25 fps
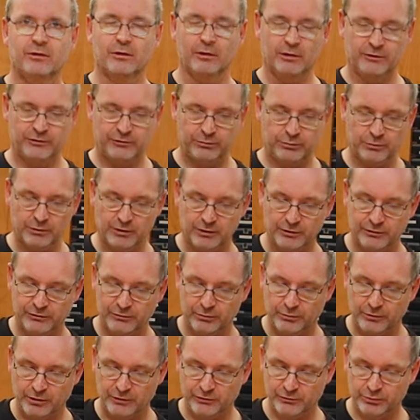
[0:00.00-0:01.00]
I'll
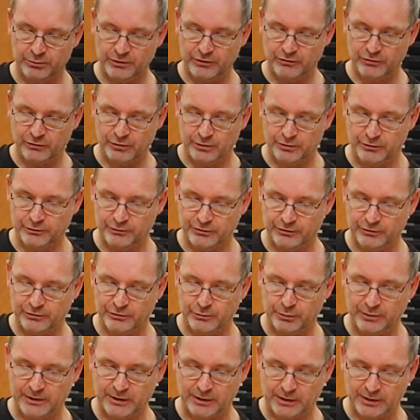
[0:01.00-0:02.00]
switch it on just
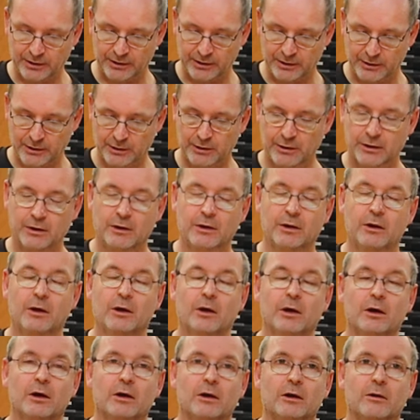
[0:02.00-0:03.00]
quickly,
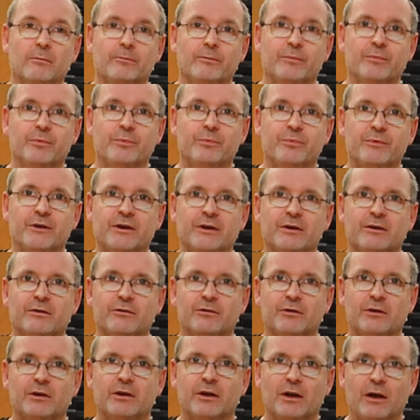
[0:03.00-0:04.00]

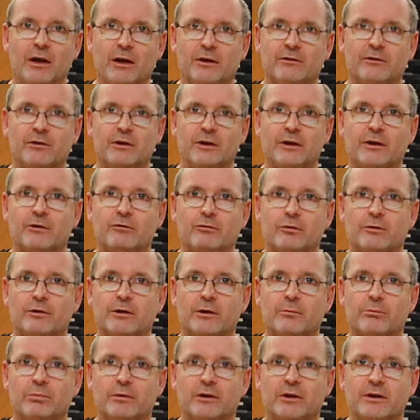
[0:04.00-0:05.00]
that it has
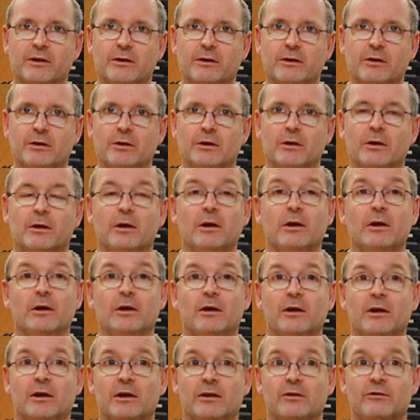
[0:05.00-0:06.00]
electronic brake.
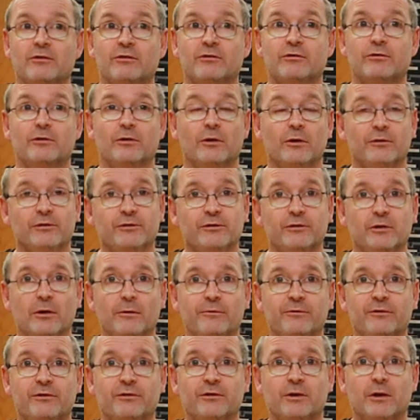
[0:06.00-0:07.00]
It's
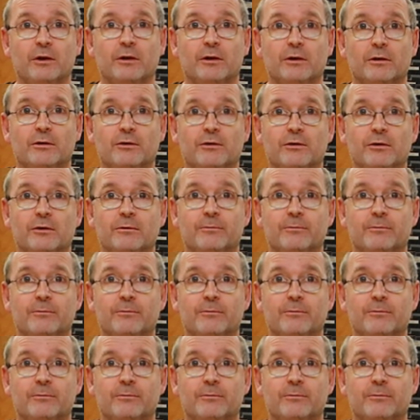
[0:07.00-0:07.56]
soft start.